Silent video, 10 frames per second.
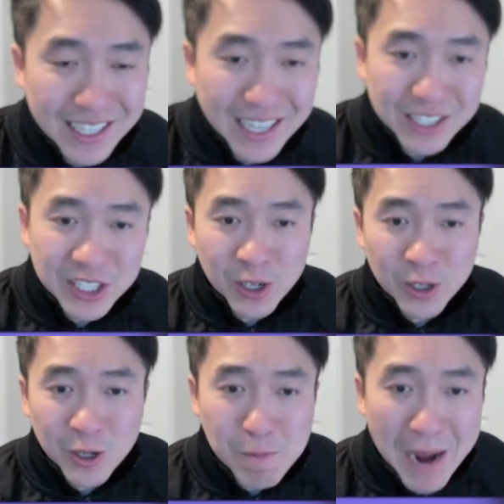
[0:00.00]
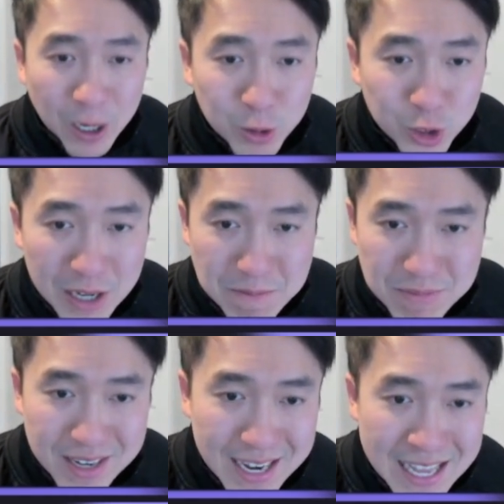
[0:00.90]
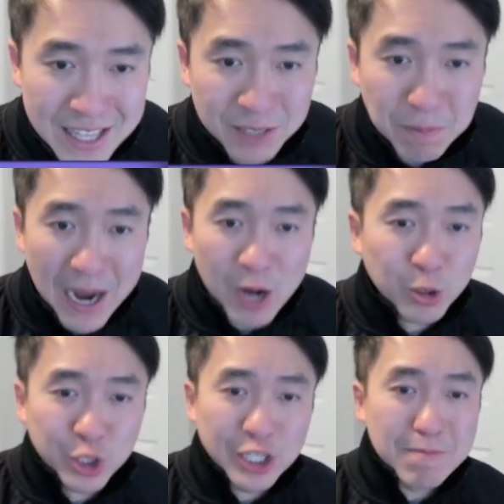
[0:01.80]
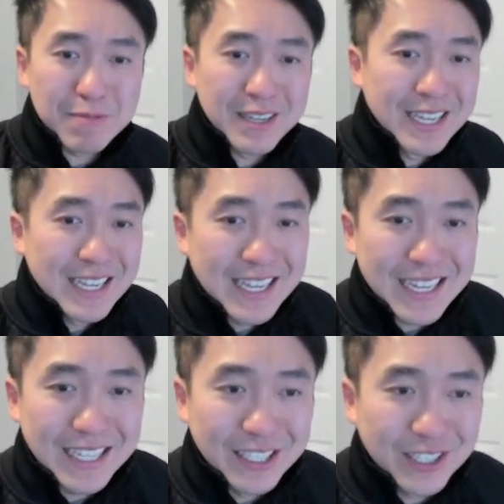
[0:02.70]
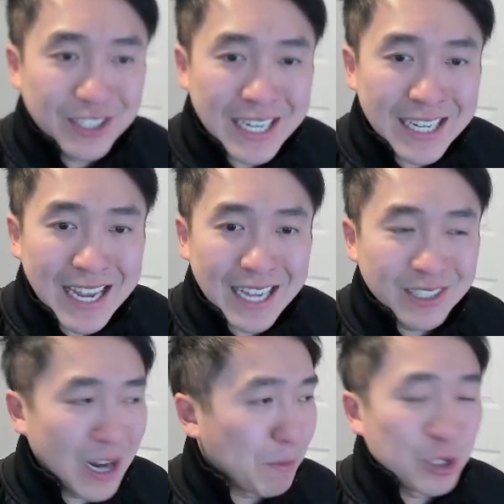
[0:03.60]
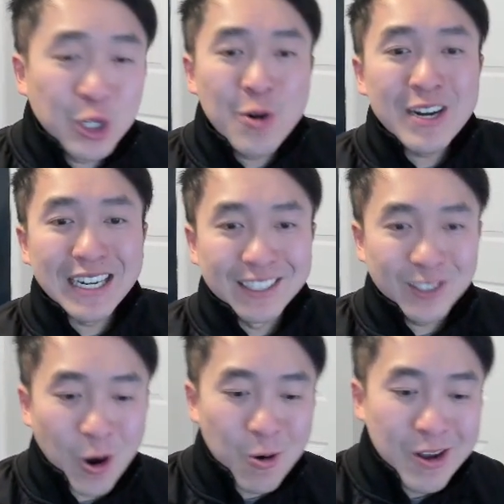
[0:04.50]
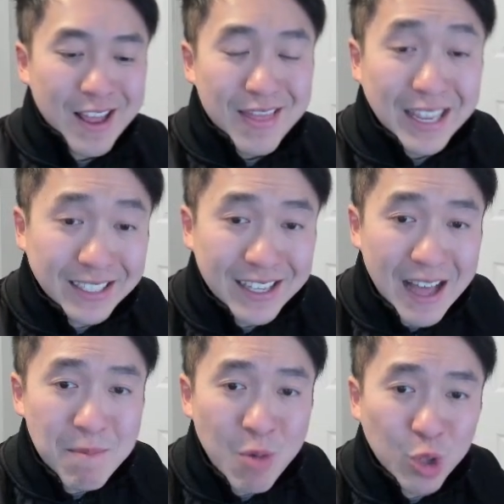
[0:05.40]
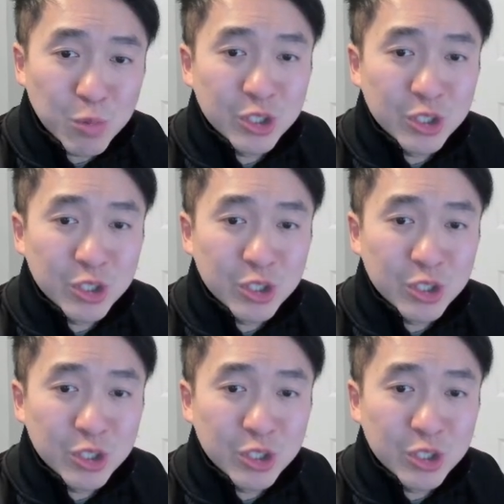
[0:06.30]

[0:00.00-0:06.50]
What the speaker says: a Tyranid bioship. And this bioship is seen as an opportunity. So they say that multiple